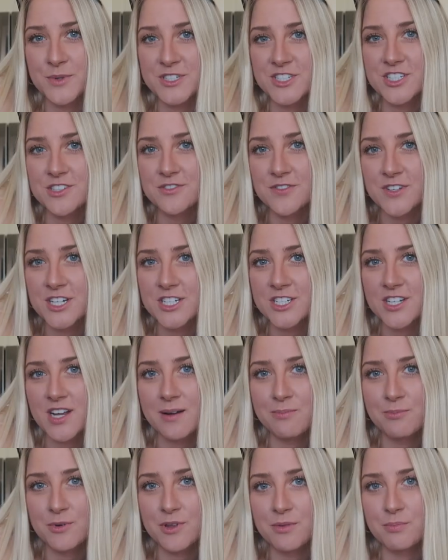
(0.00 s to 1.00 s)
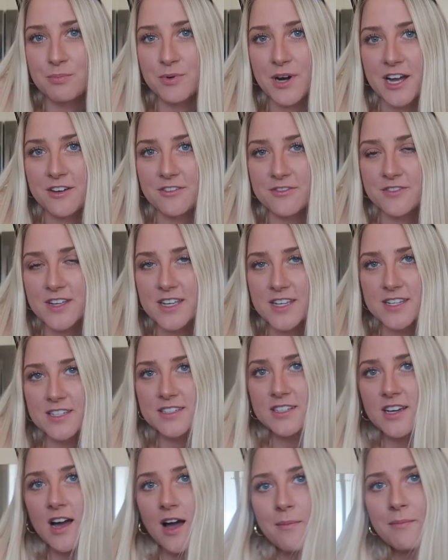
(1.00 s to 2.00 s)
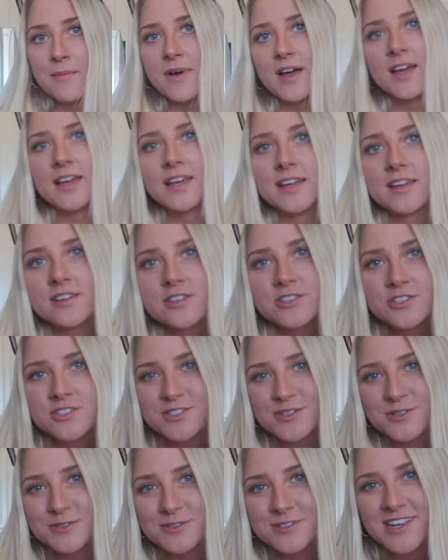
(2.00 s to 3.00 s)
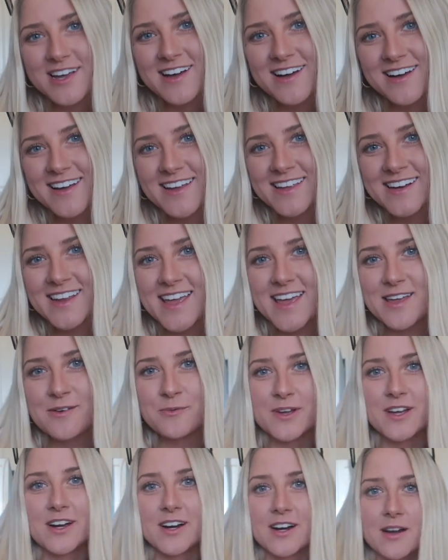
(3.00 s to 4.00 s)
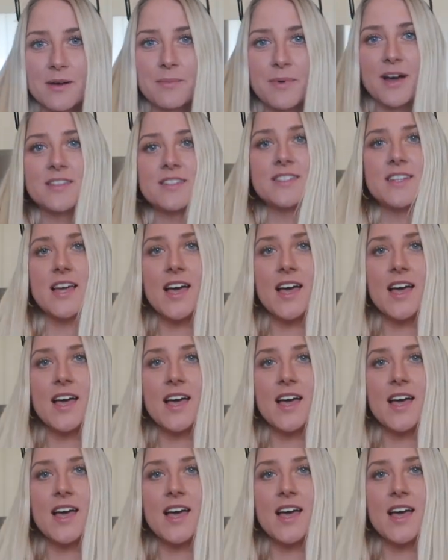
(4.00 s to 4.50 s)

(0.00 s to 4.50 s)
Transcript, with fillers: we just finished up with breakfast, got my shoes on, and we are about to